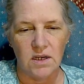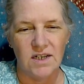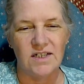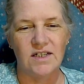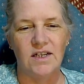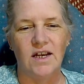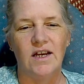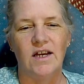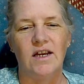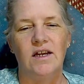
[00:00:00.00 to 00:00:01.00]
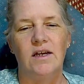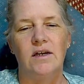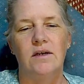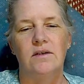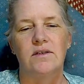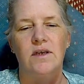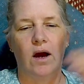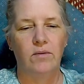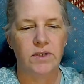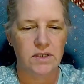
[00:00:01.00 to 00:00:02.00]
today is,
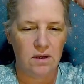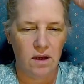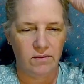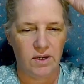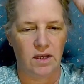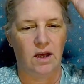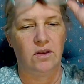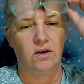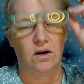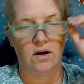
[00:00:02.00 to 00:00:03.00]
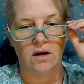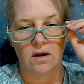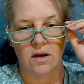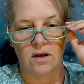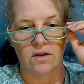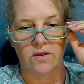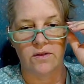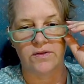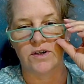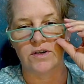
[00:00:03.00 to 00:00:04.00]
yeah, we still have another
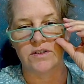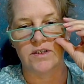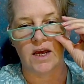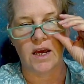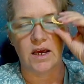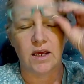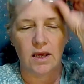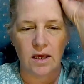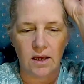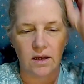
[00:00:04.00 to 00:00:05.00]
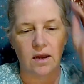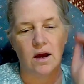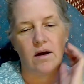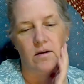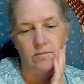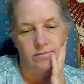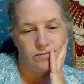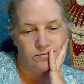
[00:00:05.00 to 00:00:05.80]
Thursday in, um,